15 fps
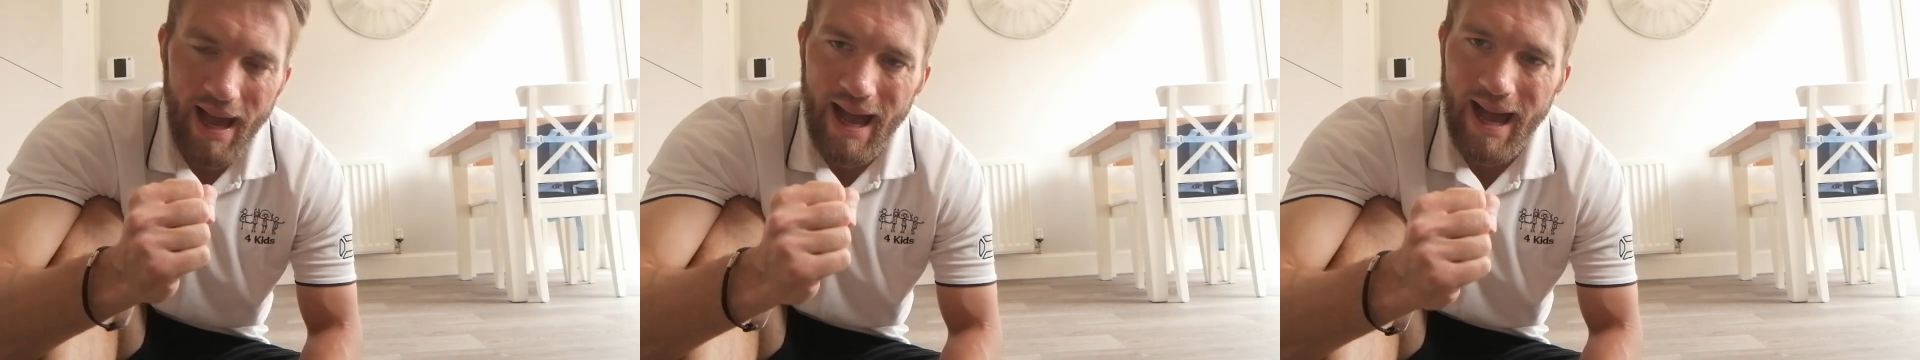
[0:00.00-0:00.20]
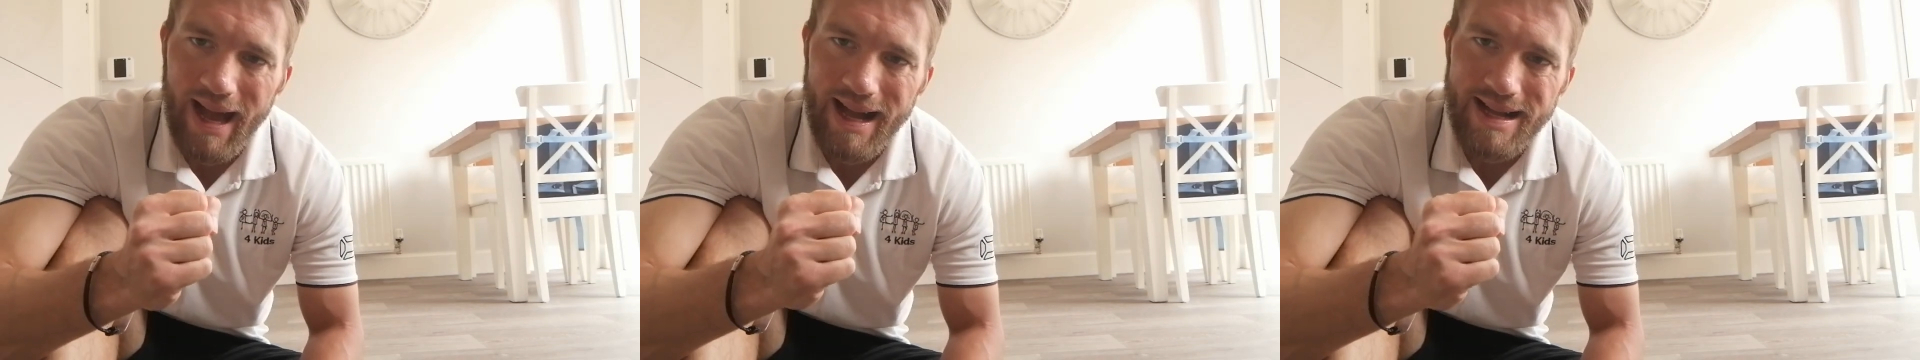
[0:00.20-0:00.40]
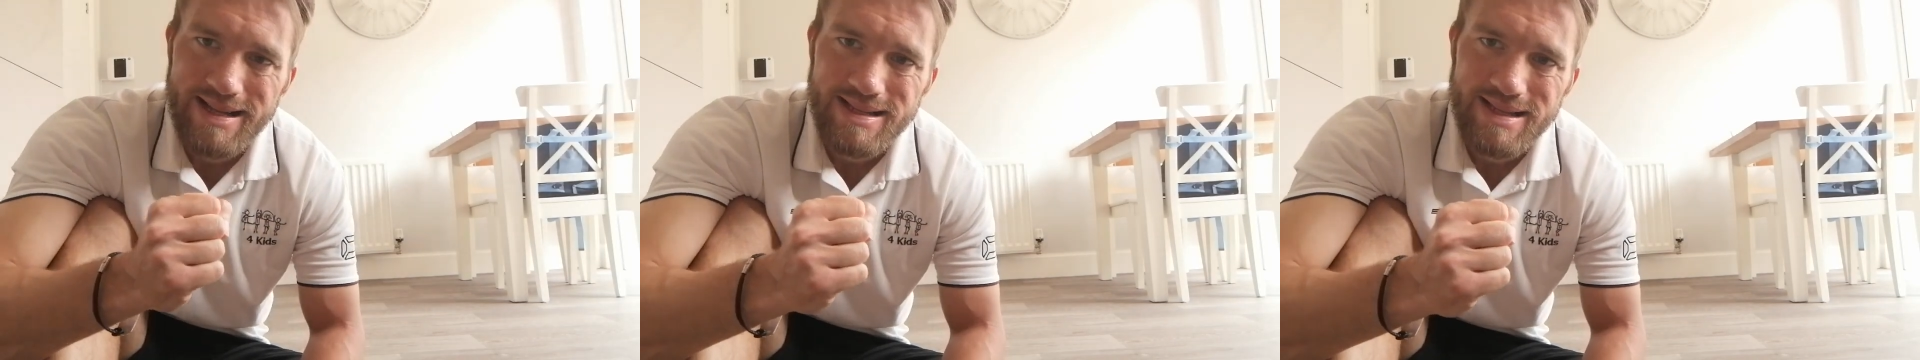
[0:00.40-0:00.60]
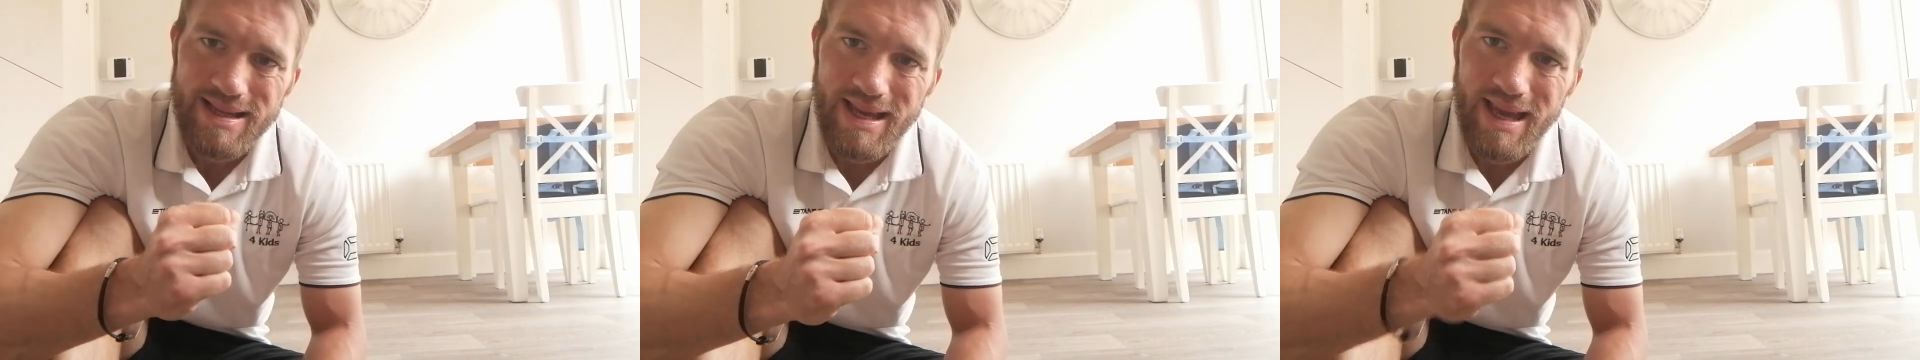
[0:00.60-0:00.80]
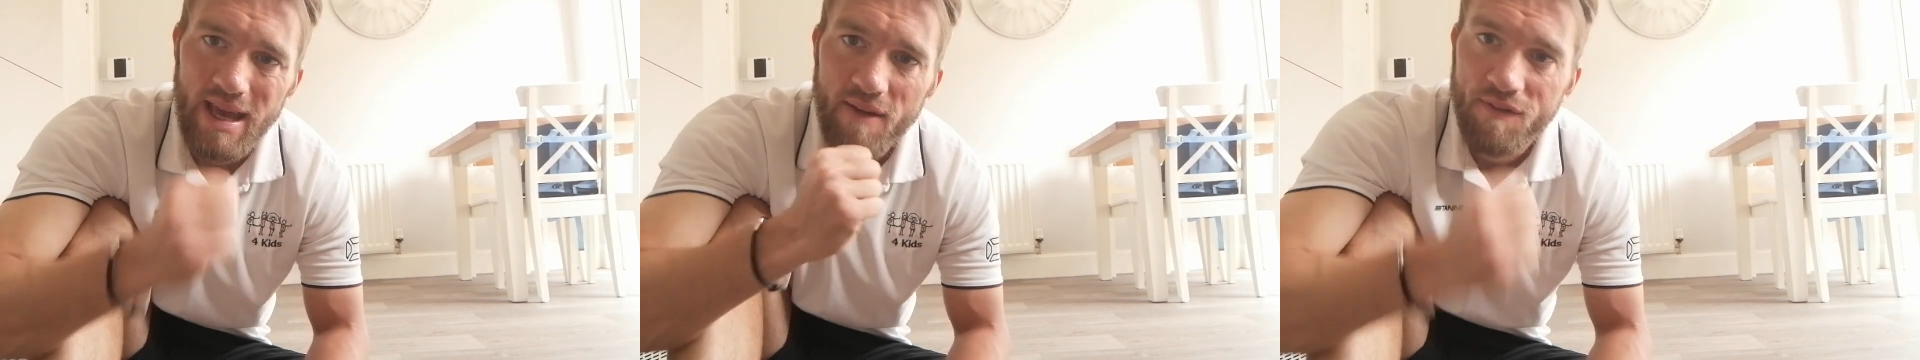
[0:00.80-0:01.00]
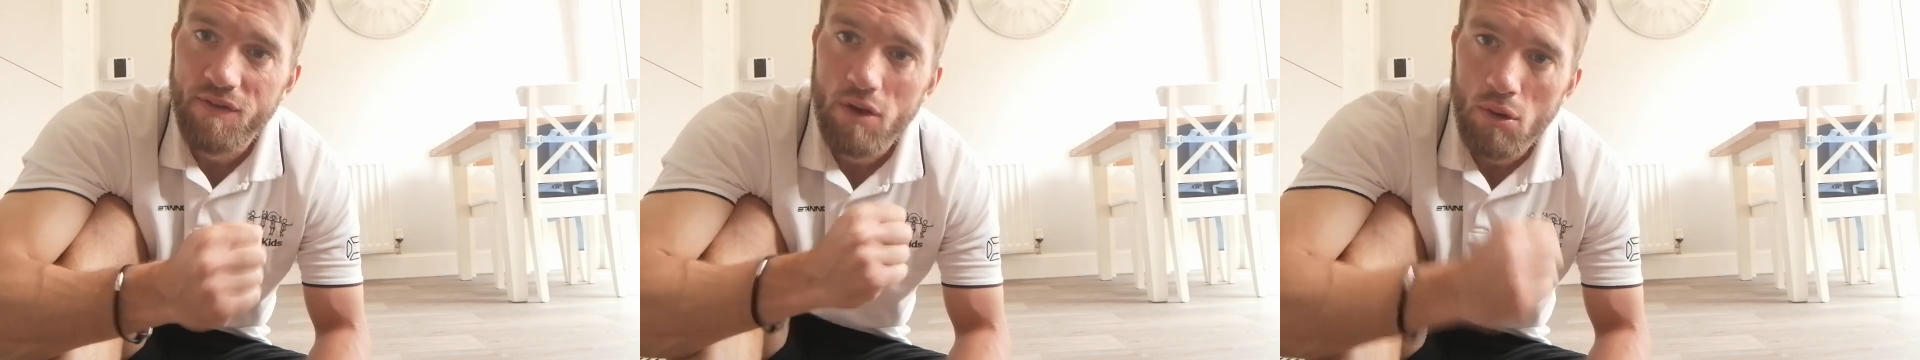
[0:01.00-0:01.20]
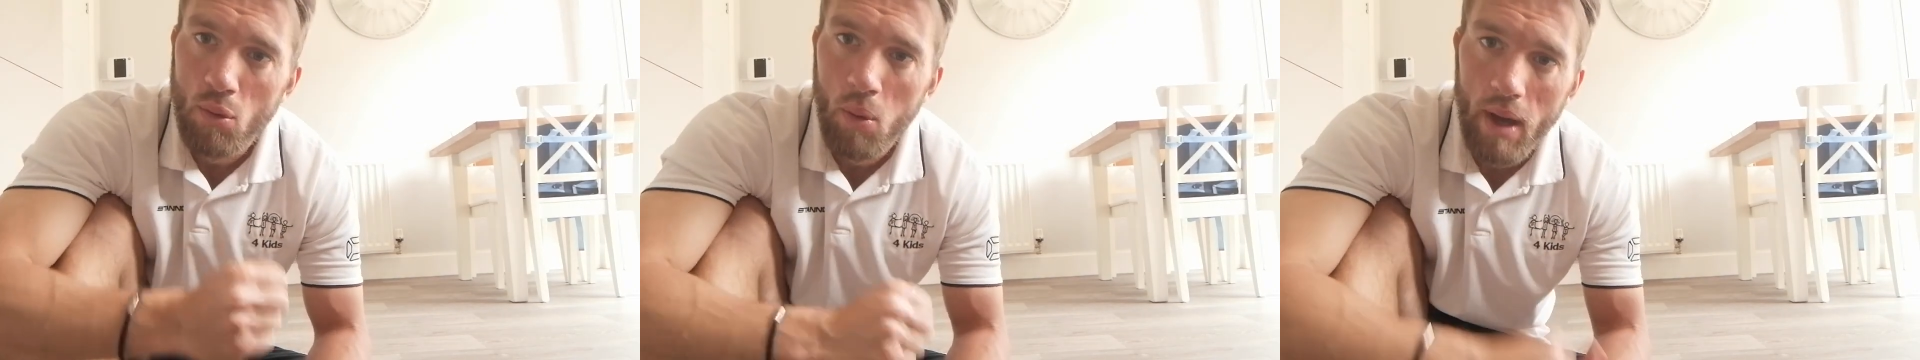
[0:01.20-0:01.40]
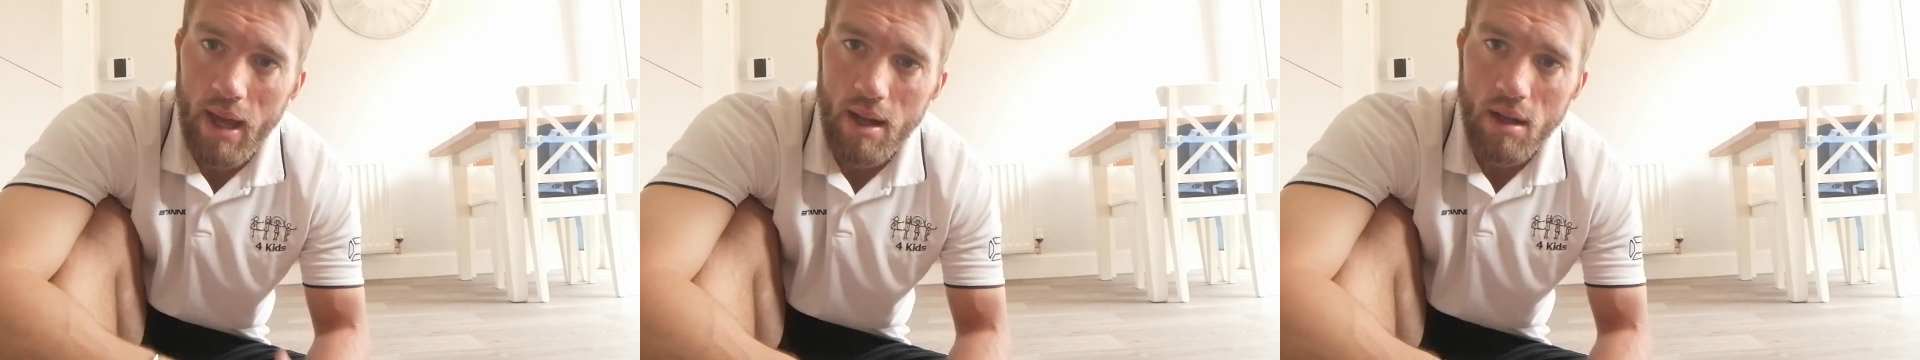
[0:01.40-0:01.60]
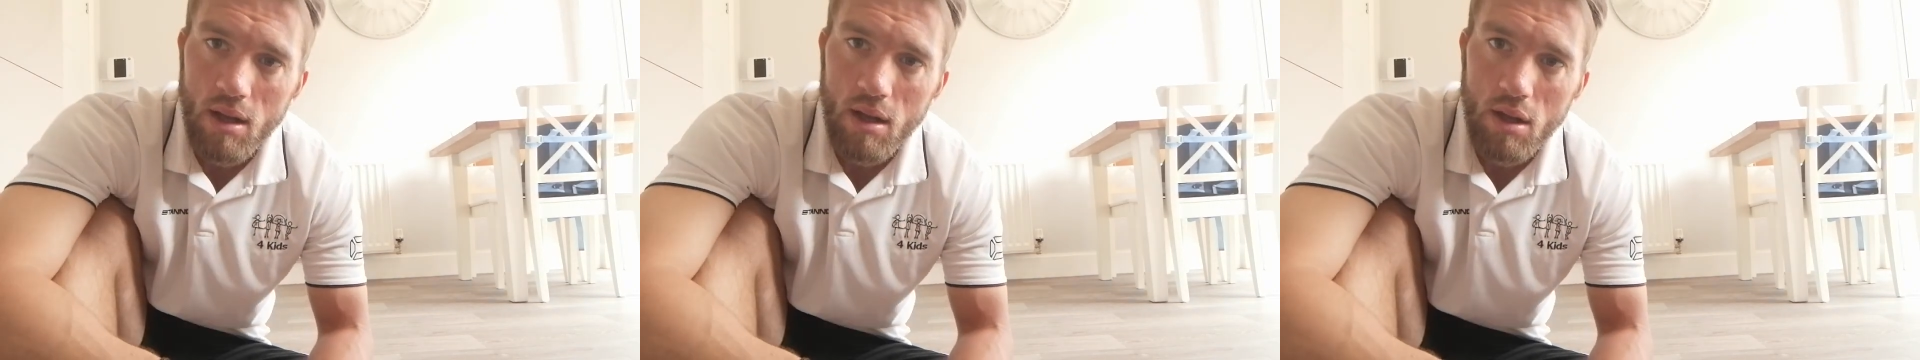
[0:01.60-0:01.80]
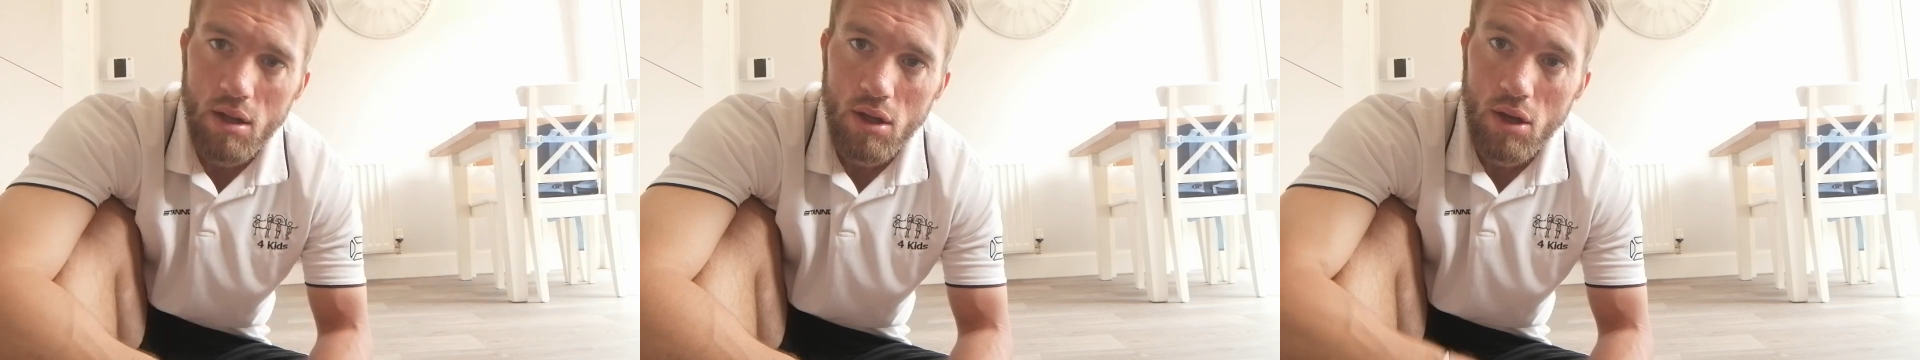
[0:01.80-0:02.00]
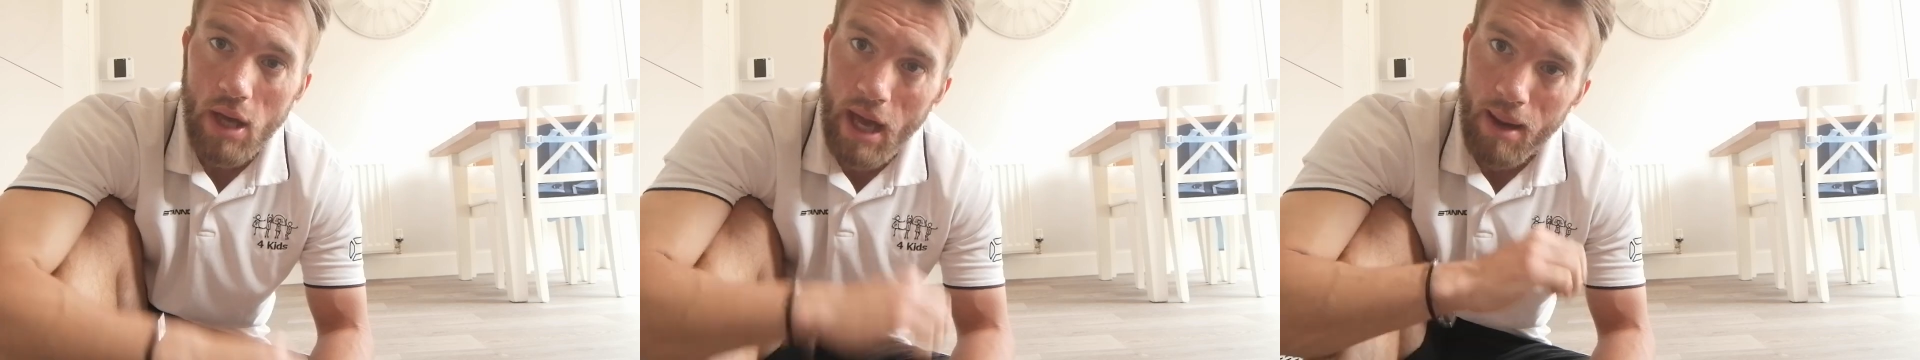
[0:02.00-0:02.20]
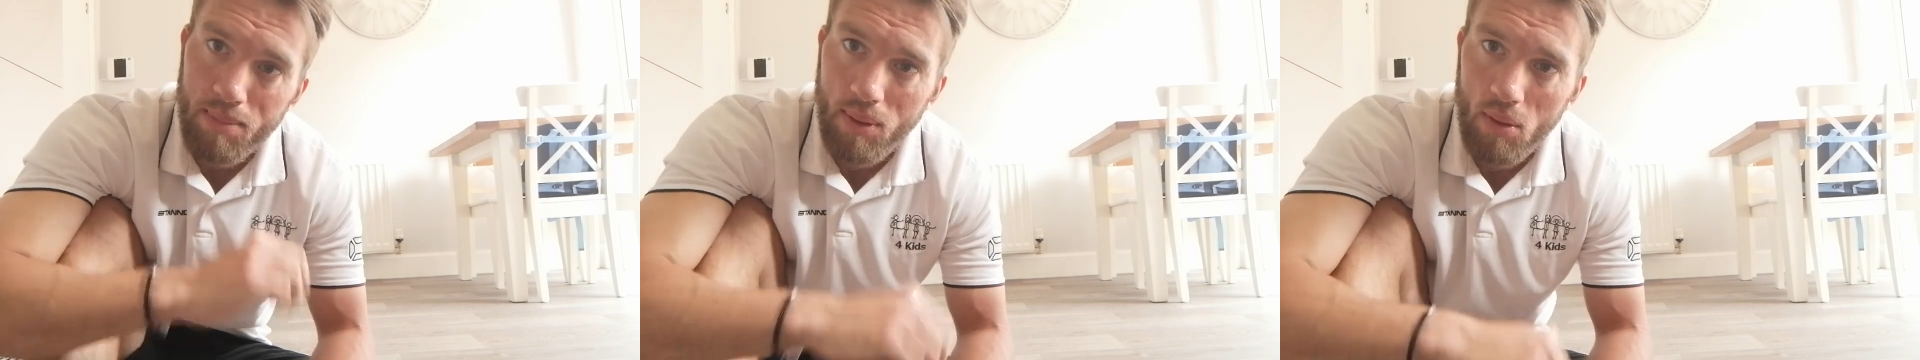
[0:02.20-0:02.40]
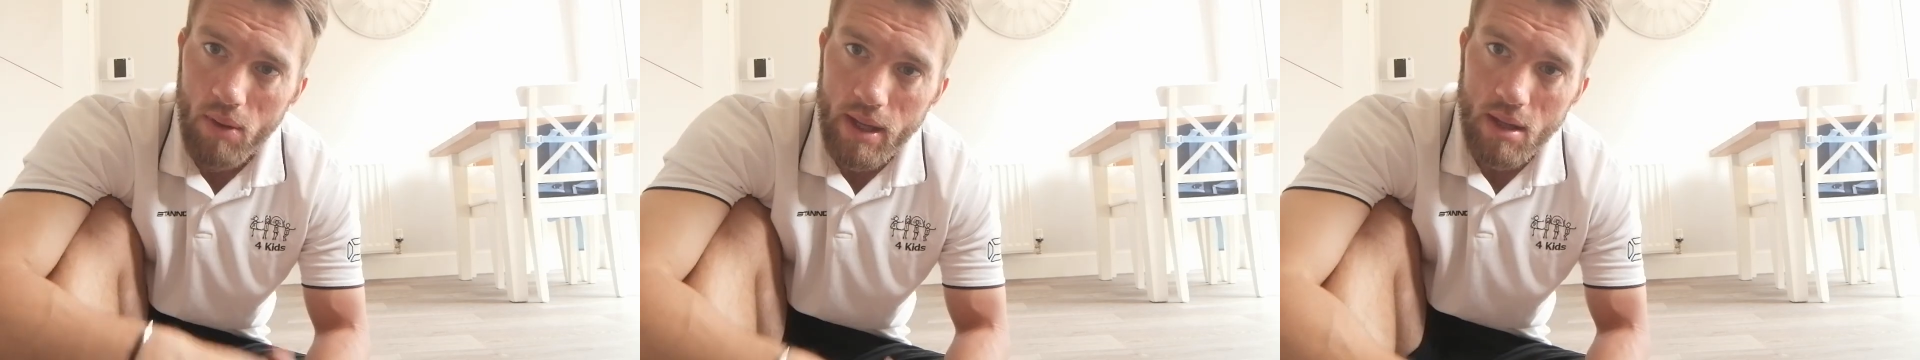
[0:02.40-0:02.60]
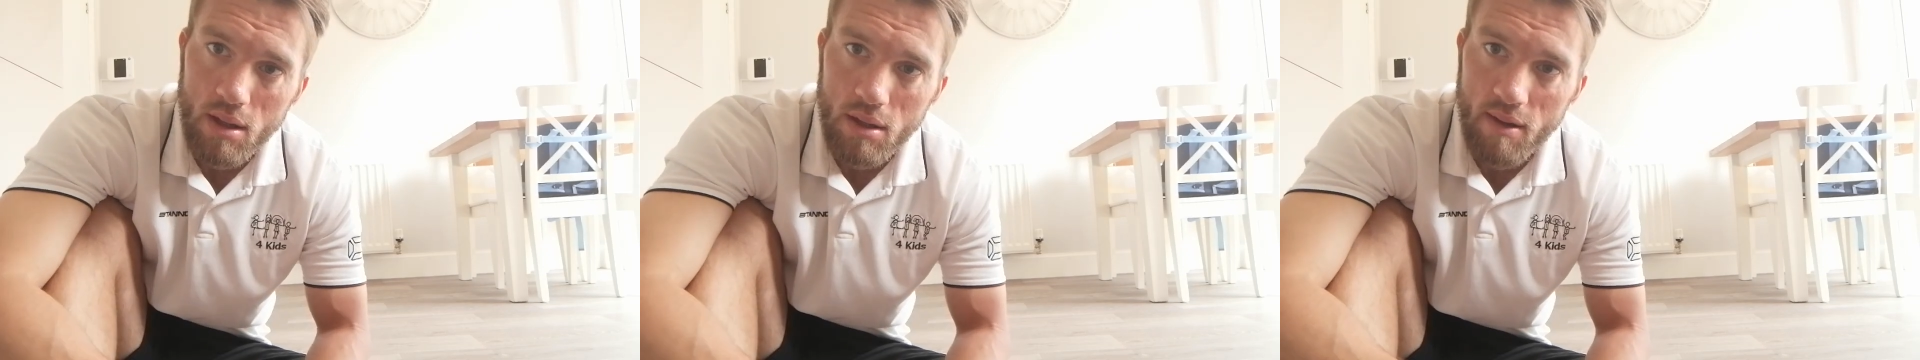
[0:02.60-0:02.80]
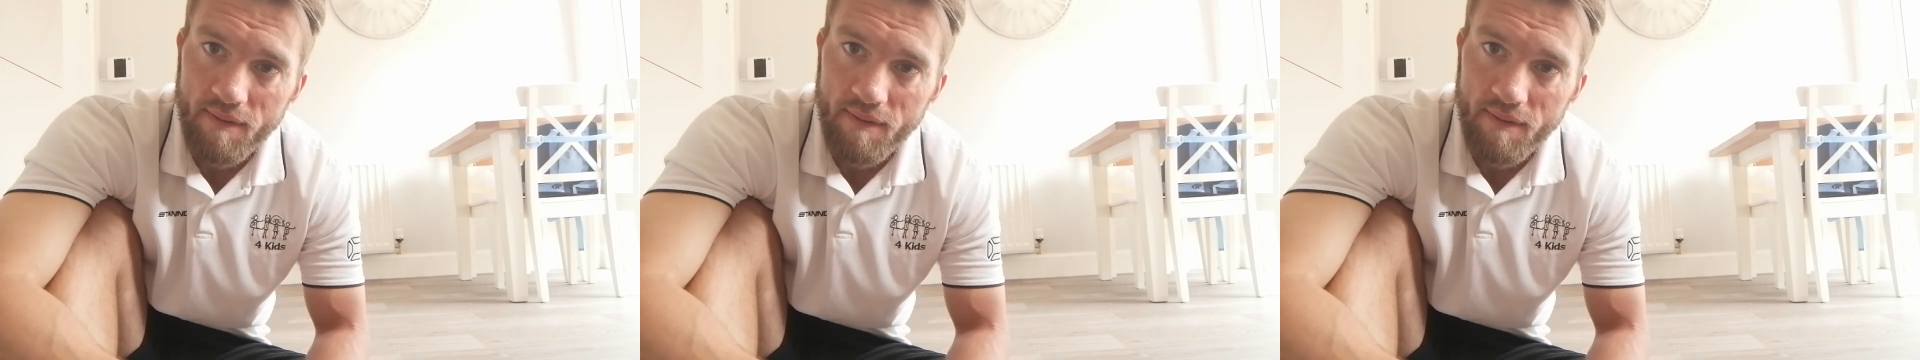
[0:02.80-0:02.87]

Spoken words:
And if you win, you get a point.